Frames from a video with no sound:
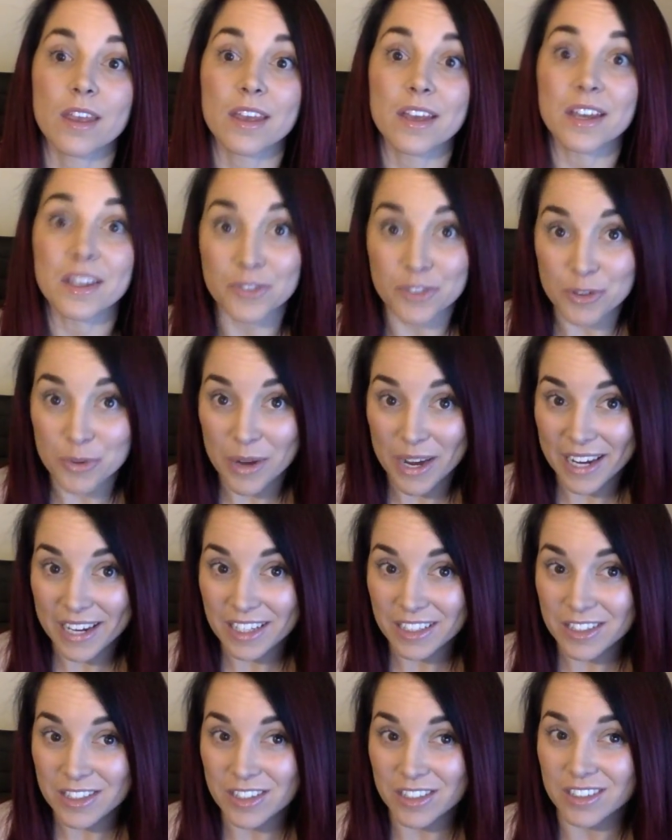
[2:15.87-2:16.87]
If you
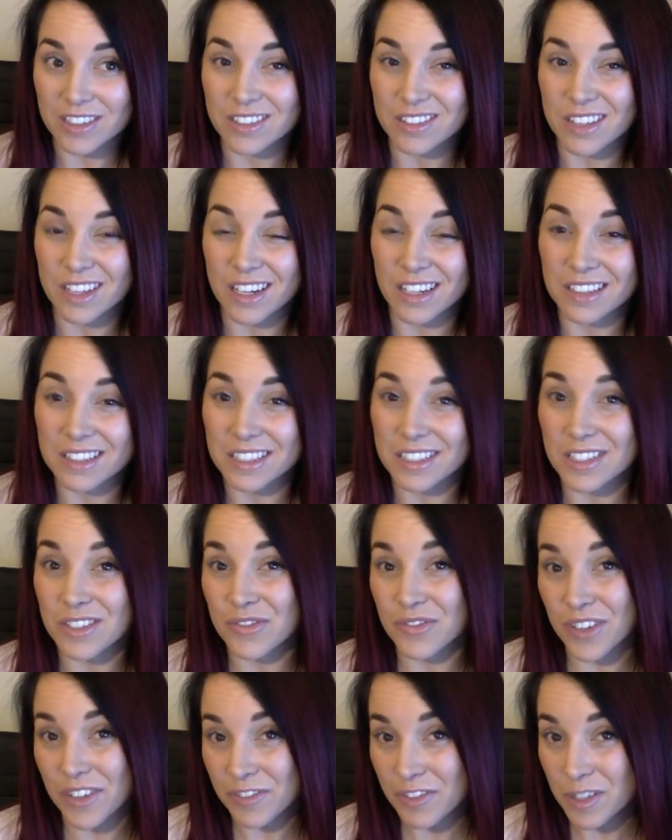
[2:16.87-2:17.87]
answered that at
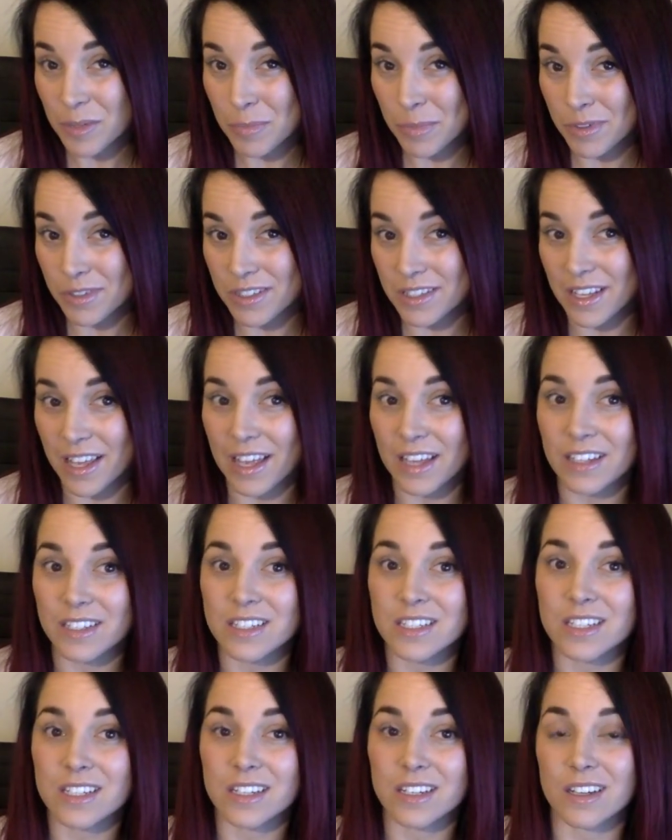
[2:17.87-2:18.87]
least
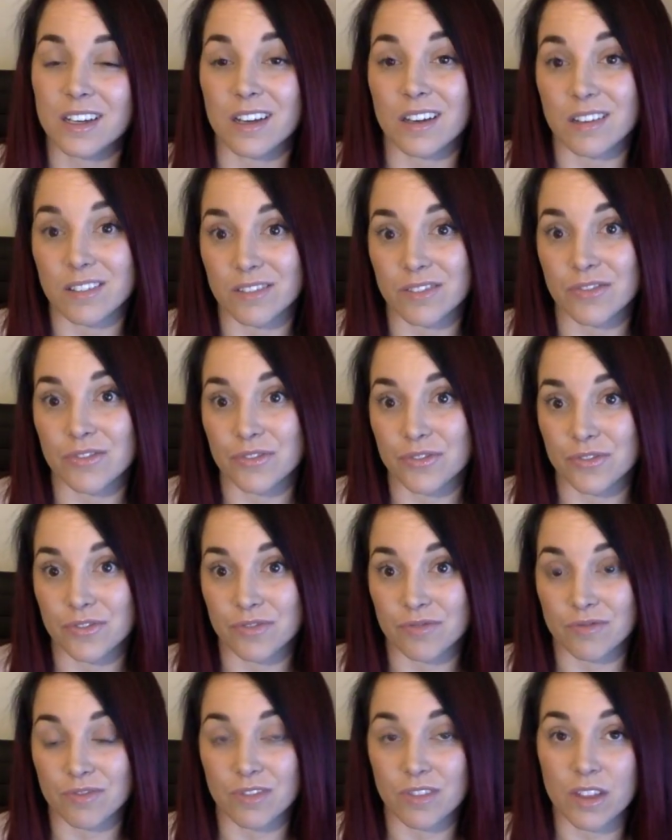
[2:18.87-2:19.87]
50% of
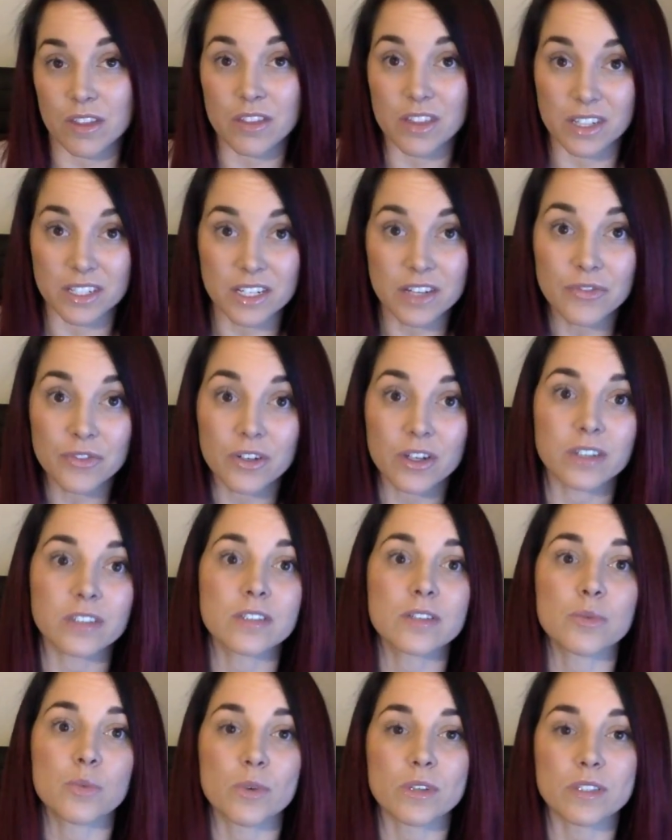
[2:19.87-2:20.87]
the
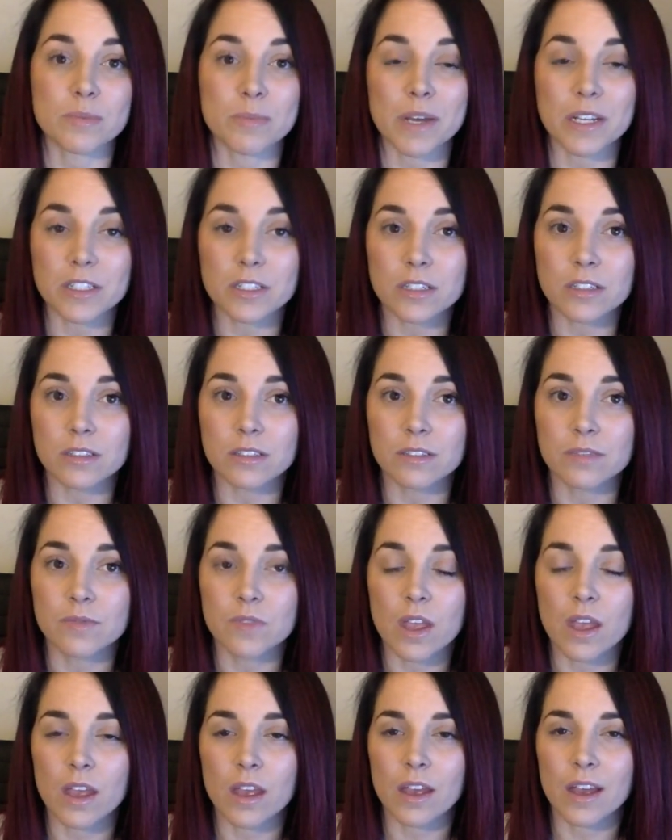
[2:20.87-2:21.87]
difference was mental,
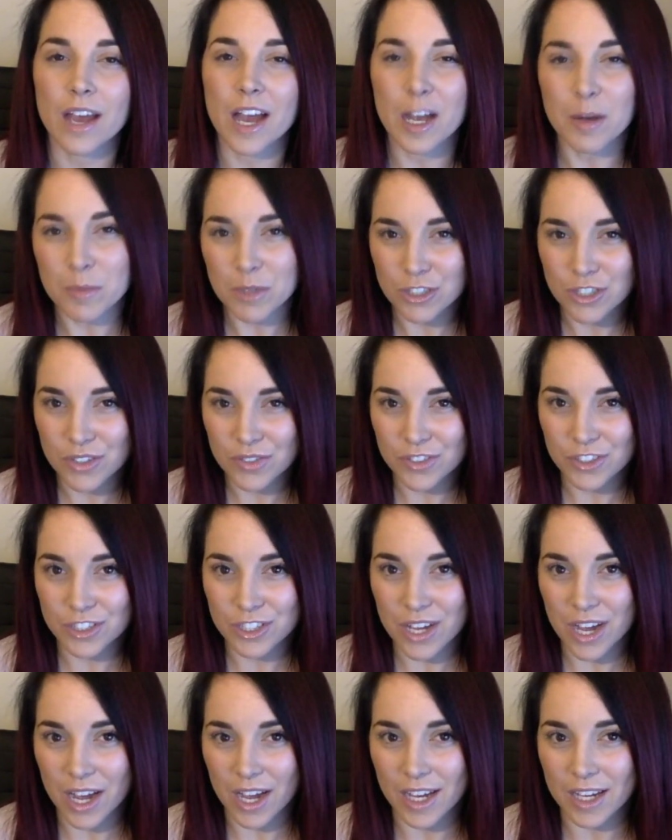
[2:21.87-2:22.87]
how much of your
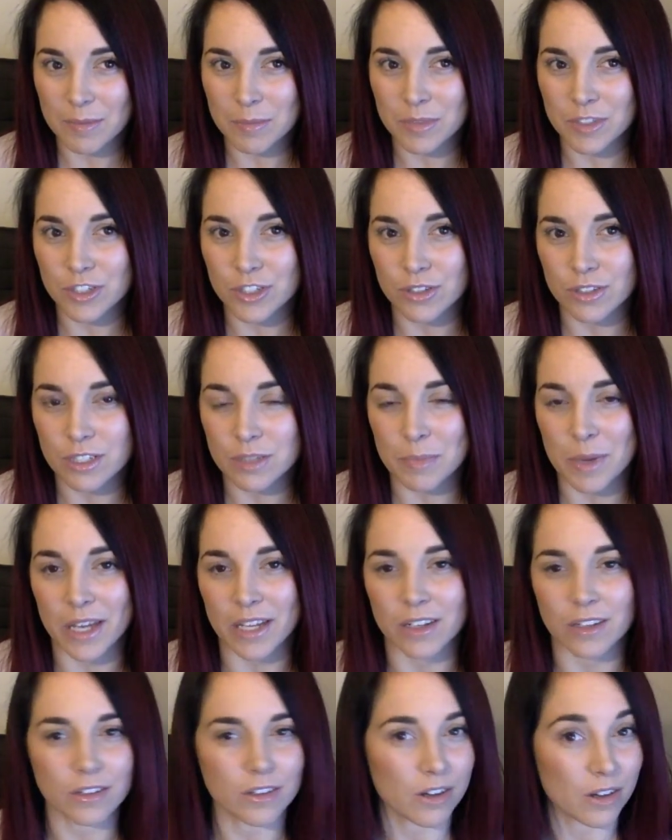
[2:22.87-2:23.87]
time do you
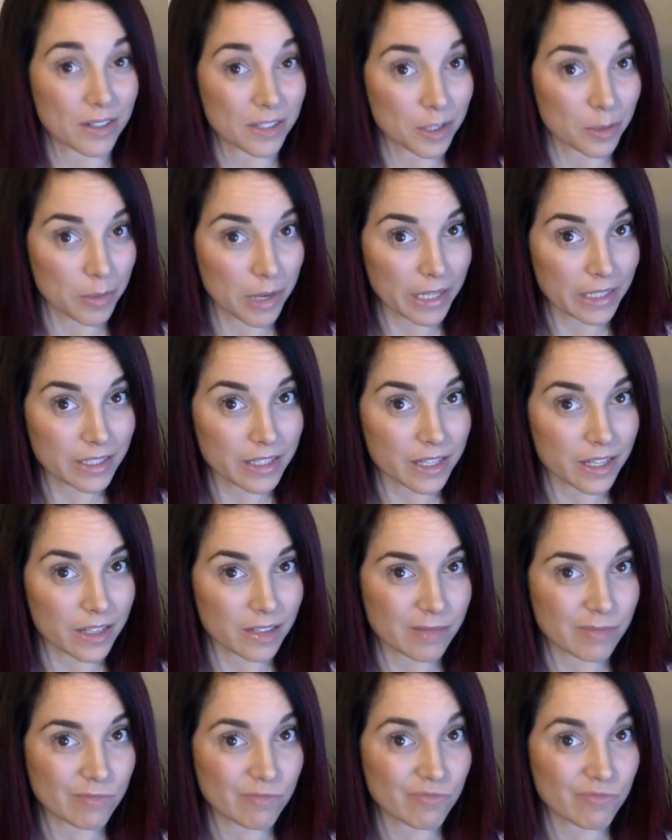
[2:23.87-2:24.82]
spend on your mindset?